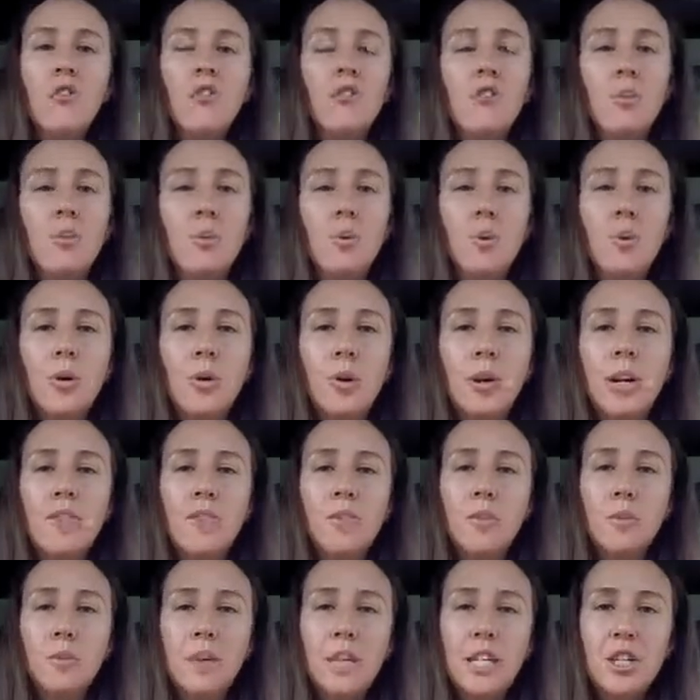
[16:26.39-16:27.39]
For more
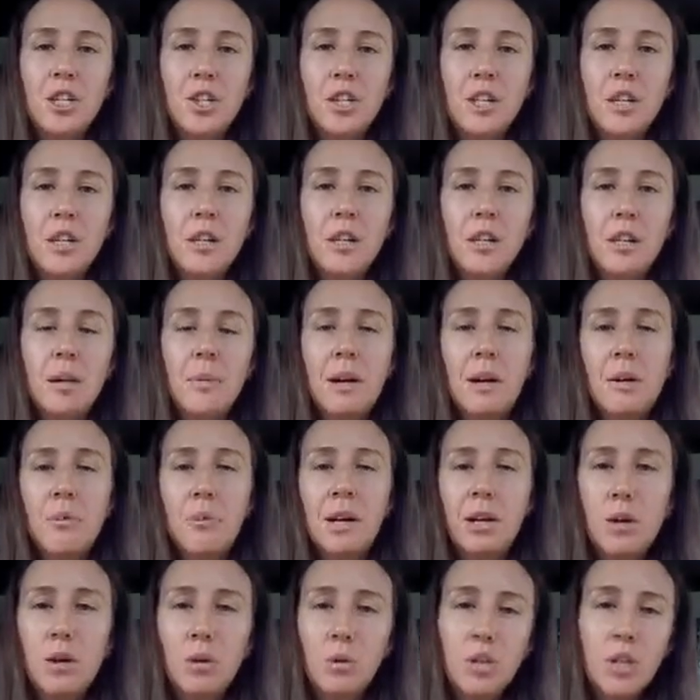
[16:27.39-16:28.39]
information about
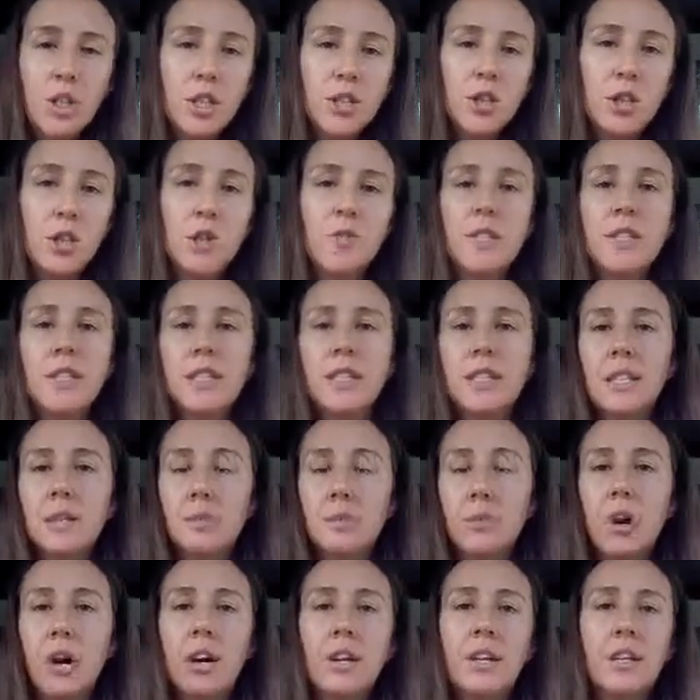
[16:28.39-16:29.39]
my coaching services,
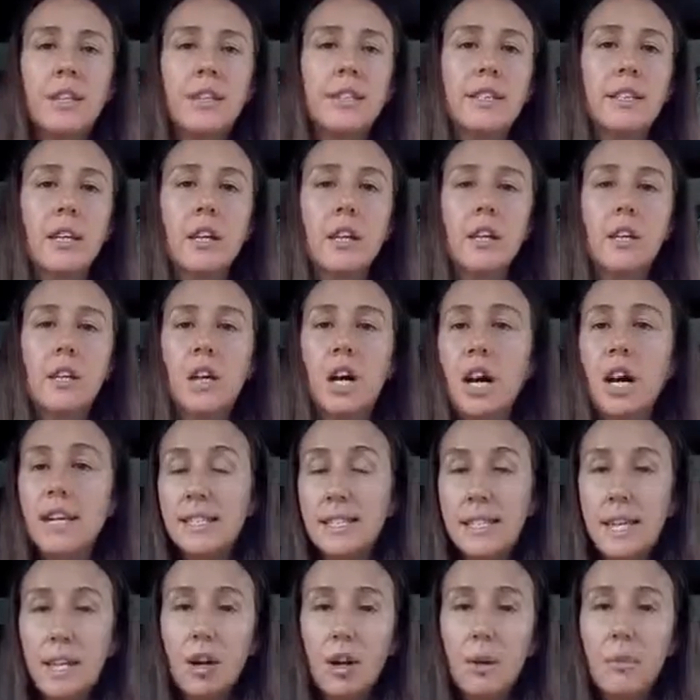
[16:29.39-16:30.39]
products,
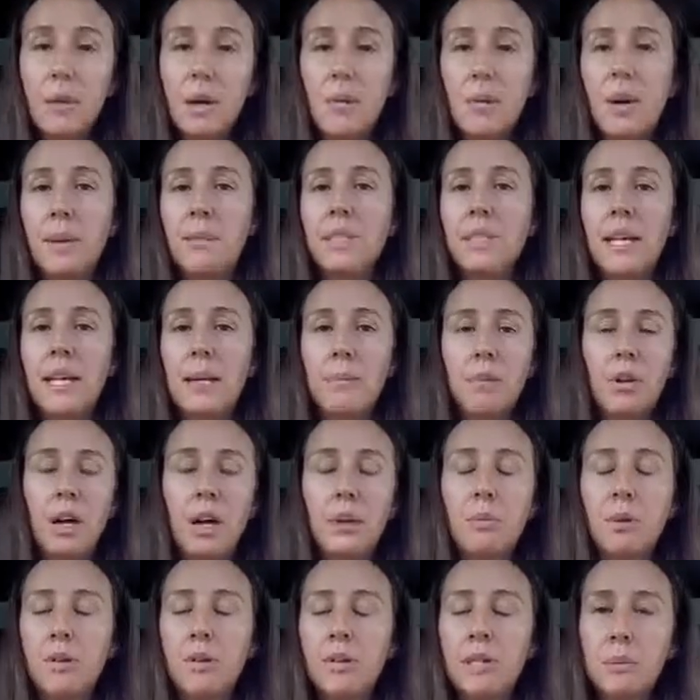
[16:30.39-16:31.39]
content on my website,
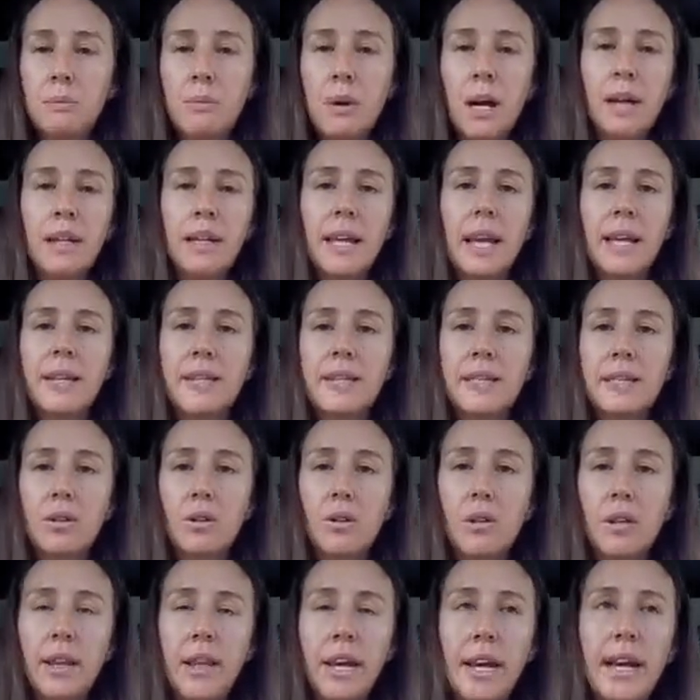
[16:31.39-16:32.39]
blog posts and podcasts and
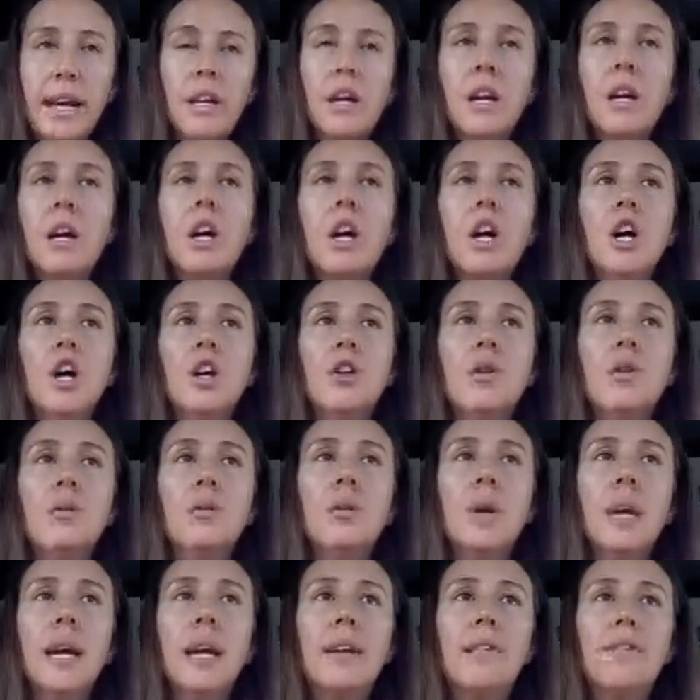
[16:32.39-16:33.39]
all that, you
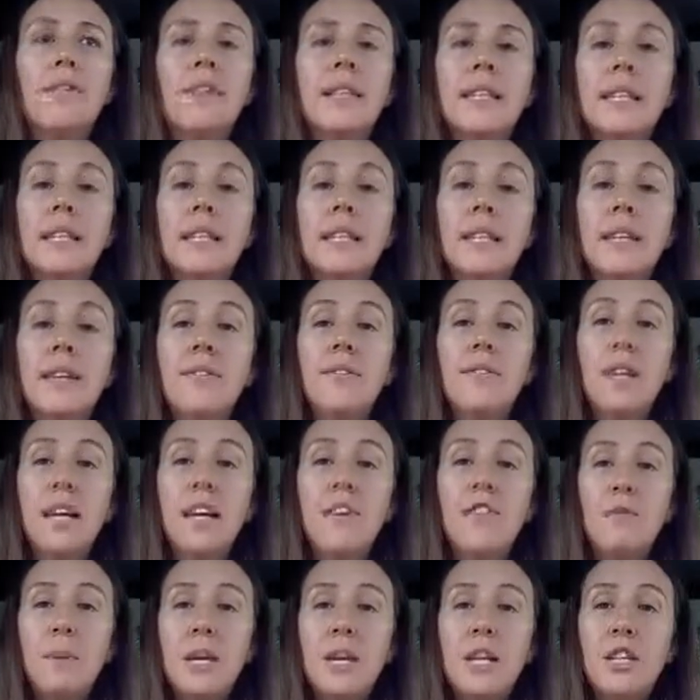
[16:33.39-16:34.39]
can visit
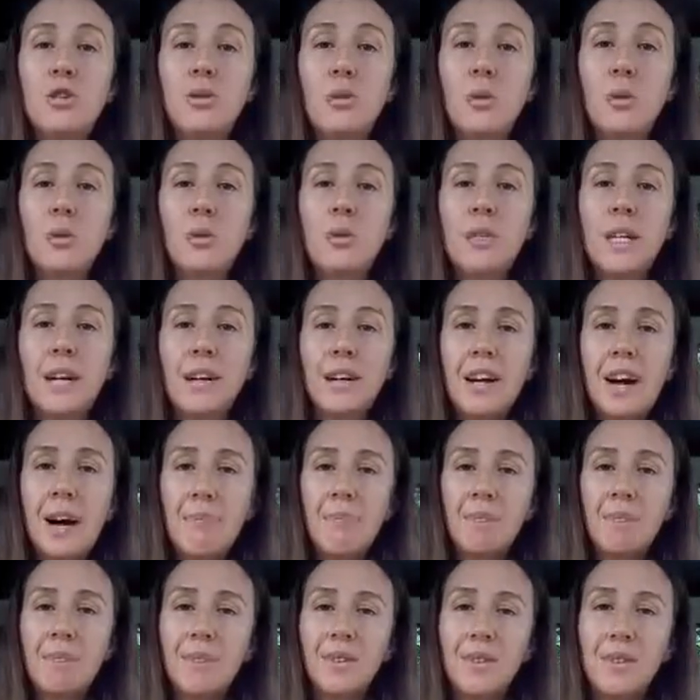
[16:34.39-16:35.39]

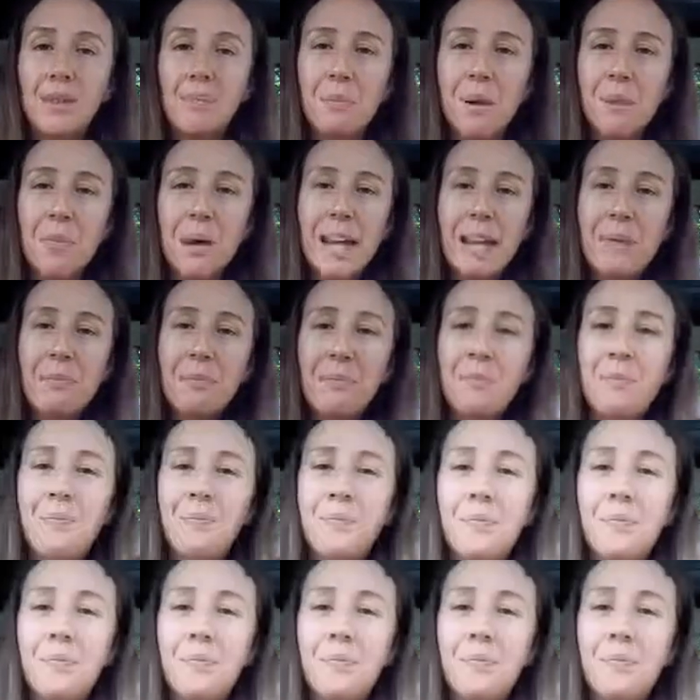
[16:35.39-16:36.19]
livelifemadeorder.com. Bye-bye.